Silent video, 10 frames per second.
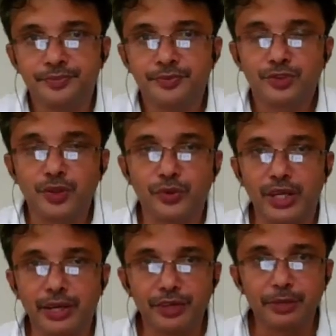So for
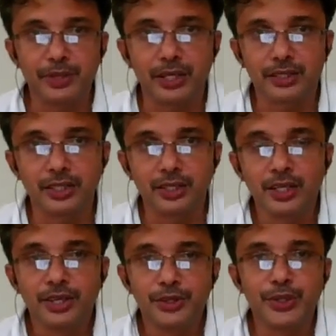every
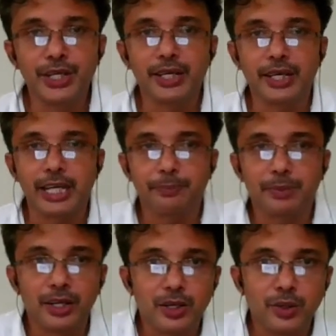partner, you need a
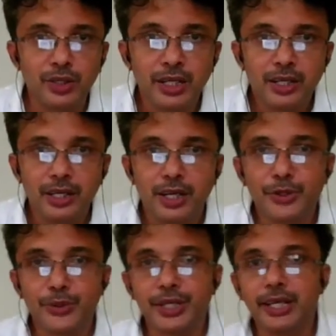capital account and
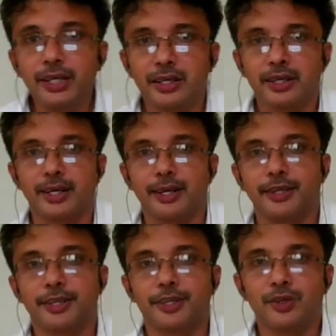you need a current
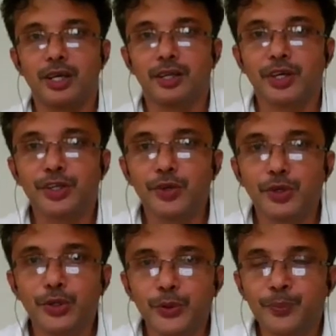account. And what you will
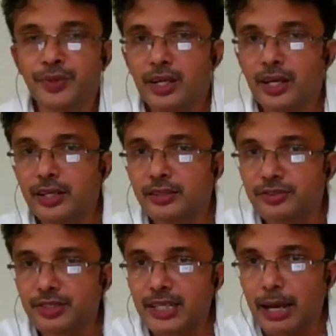do? In
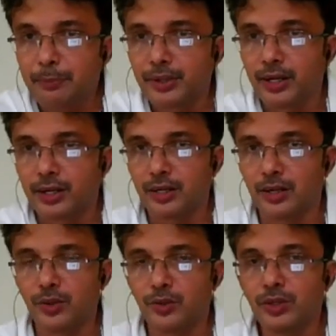this capital
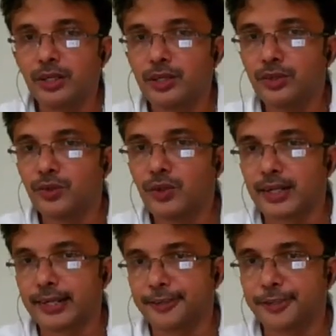account, you will
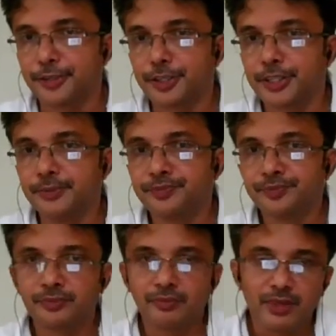record
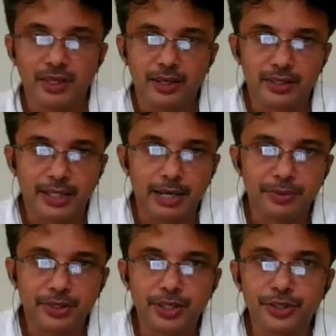the
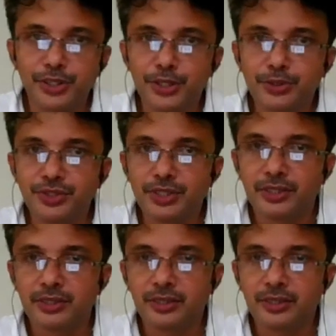capital introduced,